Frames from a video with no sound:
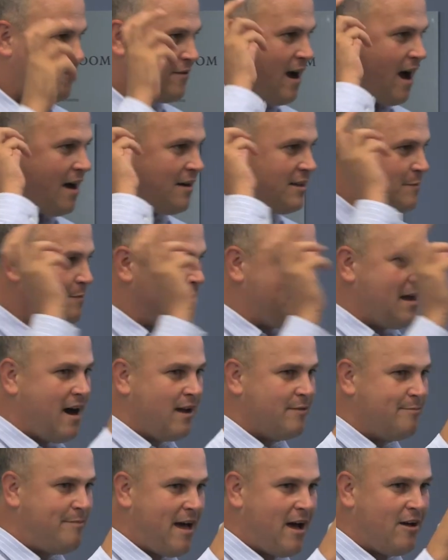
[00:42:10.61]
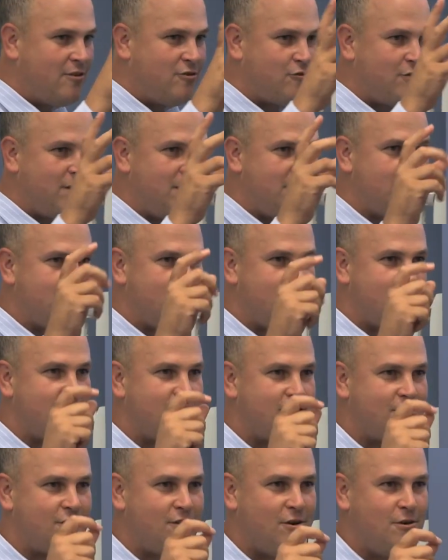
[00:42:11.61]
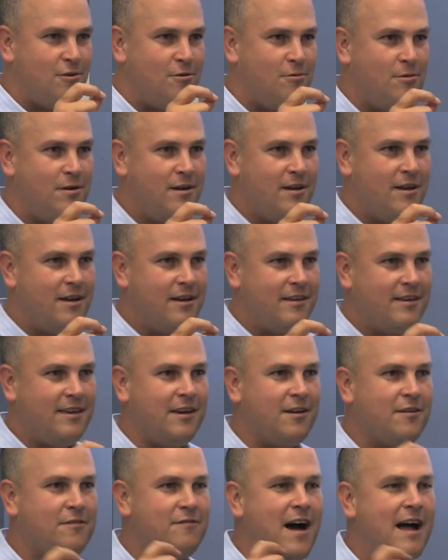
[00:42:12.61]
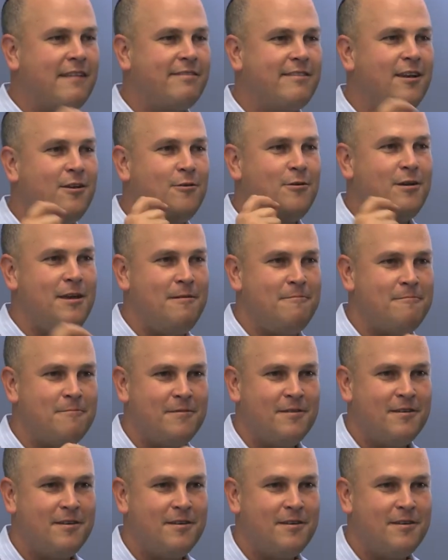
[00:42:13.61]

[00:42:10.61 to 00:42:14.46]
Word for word: God is beyond boundaries, so kirvat Elohim,